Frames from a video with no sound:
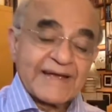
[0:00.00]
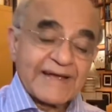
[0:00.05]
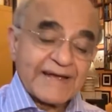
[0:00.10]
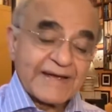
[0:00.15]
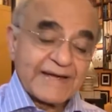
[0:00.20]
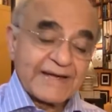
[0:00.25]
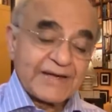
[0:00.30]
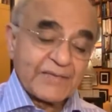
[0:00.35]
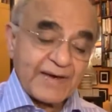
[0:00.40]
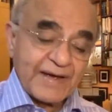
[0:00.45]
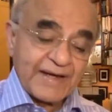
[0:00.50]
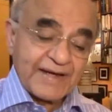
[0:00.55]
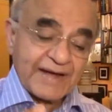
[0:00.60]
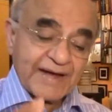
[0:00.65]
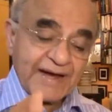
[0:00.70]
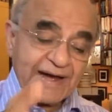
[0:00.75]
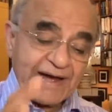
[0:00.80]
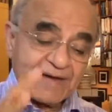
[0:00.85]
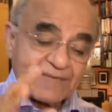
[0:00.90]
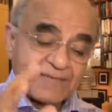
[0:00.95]
Anyway,
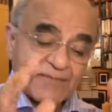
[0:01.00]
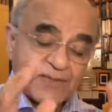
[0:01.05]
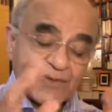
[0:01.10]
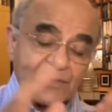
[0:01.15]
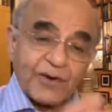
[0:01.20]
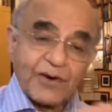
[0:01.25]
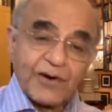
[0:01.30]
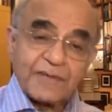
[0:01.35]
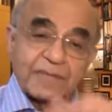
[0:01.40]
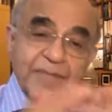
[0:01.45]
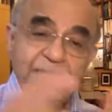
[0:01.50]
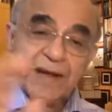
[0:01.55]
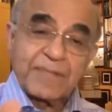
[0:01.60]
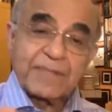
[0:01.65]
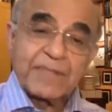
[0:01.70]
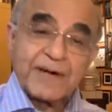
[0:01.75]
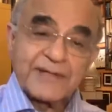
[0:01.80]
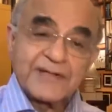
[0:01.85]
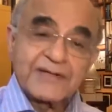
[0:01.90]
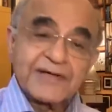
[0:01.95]
I forgot my
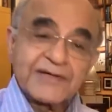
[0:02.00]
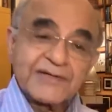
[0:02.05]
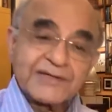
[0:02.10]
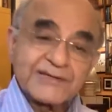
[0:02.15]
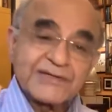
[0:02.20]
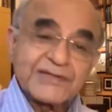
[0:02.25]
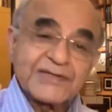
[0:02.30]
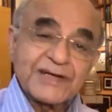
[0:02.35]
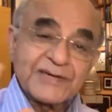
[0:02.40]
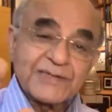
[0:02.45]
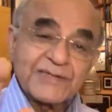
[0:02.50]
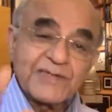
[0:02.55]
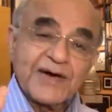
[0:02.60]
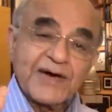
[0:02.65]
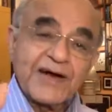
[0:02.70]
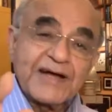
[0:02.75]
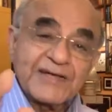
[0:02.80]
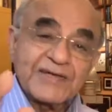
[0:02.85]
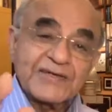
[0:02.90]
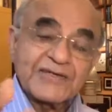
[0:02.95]
mother's
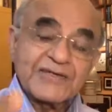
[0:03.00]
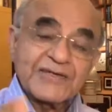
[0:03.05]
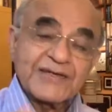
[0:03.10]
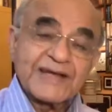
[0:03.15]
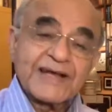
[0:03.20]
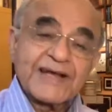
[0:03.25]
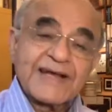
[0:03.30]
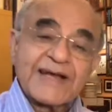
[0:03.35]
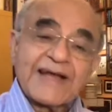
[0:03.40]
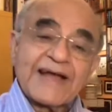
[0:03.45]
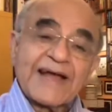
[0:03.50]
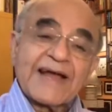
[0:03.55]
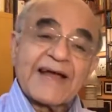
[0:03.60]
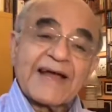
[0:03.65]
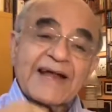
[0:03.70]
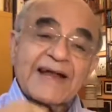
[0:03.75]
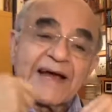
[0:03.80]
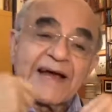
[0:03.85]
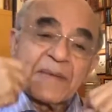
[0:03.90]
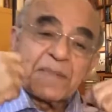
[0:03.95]
advice
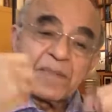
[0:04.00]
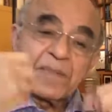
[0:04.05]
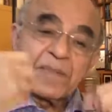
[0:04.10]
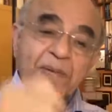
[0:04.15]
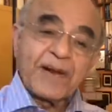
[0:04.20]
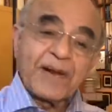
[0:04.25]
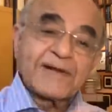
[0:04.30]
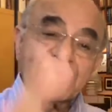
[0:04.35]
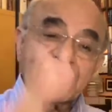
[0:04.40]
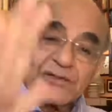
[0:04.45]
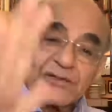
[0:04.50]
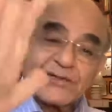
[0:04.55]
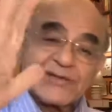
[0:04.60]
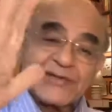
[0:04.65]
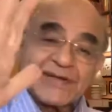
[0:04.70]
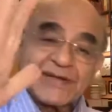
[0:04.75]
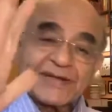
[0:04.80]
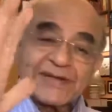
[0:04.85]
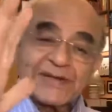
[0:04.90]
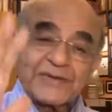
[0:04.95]
and I
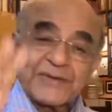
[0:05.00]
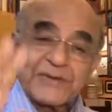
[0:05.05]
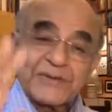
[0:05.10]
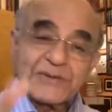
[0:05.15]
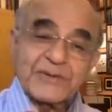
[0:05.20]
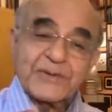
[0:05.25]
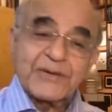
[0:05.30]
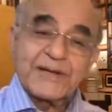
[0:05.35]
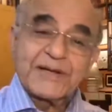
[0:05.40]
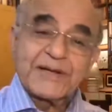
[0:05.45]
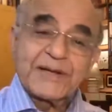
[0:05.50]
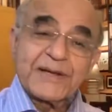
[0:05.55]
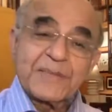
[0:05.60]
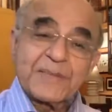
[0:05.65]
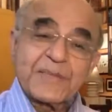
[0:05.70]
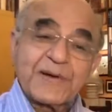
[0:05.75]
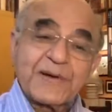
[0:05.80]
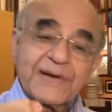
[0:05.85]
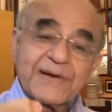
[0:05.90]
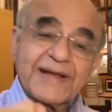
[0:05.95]
plunged into a
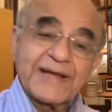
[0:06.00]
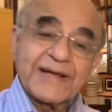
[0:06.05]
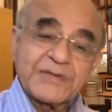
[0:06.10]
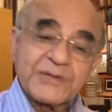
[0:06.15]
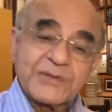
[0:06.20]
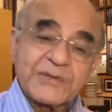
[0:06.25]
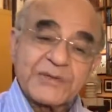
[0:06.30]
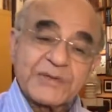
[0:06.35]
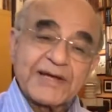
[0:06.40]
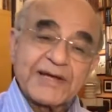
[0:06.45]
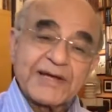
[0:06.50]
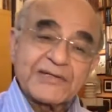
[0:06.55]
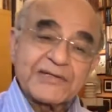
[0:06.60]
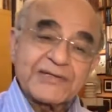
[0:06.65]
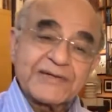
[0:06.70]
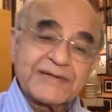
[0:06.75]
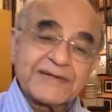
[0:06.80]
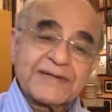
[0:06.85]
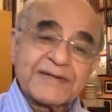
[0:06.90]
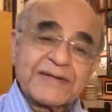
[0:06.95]
liberal
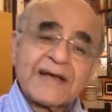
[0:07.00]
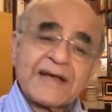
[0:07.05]
education.